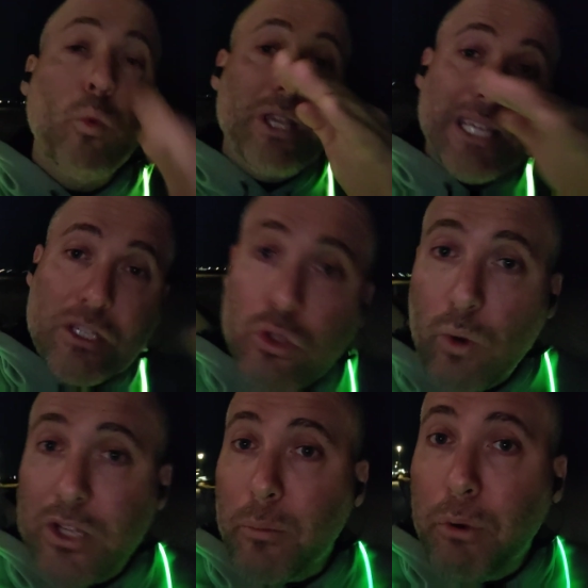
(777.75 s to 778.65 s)
We get
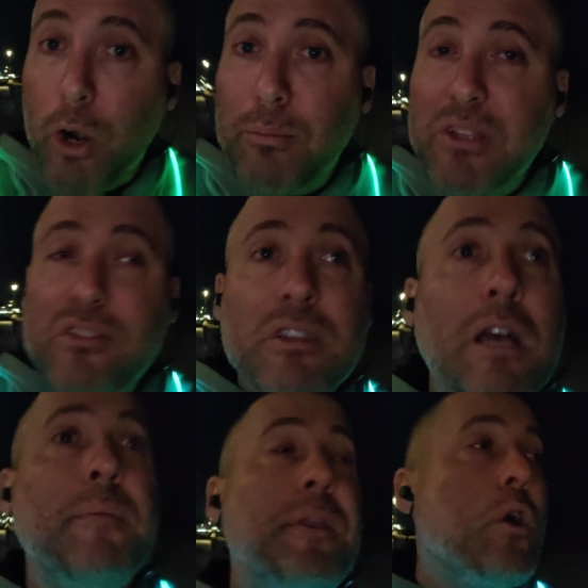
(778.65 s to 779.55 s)
you on your purpose.
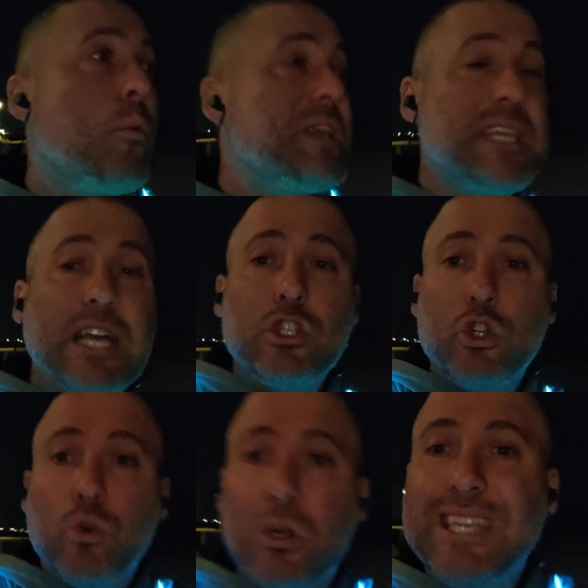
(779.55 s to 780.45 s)
We
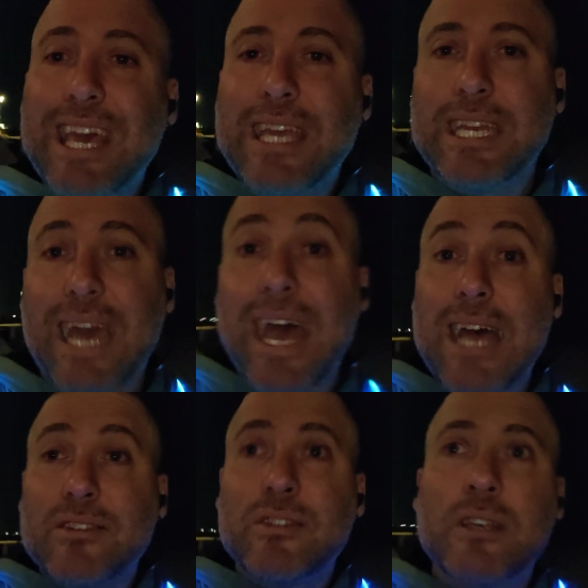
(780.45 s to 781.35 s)
get you kicking
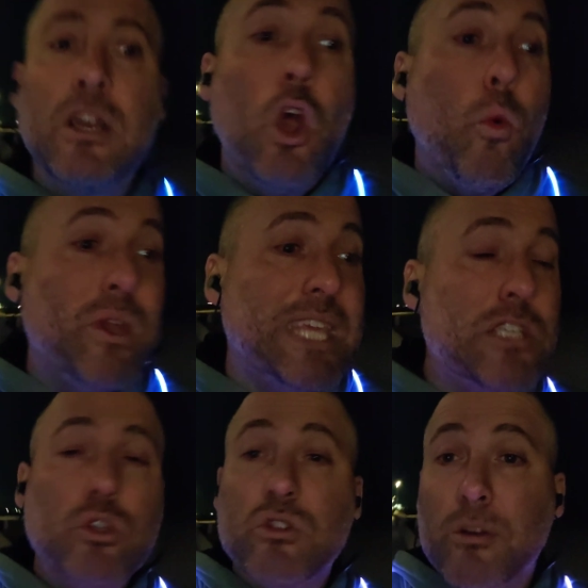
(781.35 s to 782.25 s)
ass. We
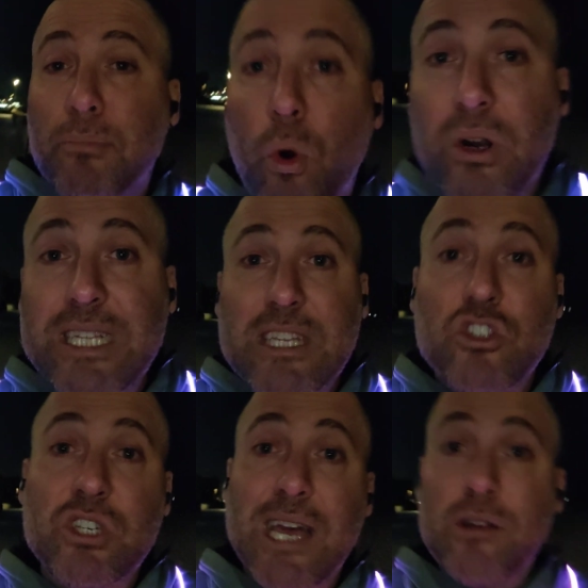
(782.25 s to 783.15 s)
get you supporting
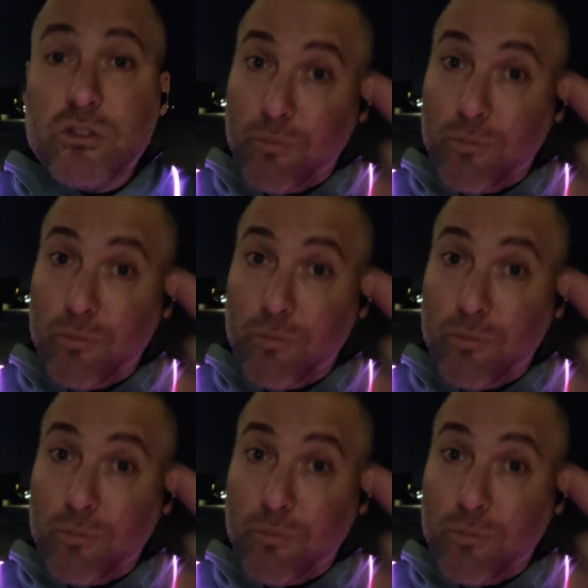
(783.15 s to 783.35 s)
this channel.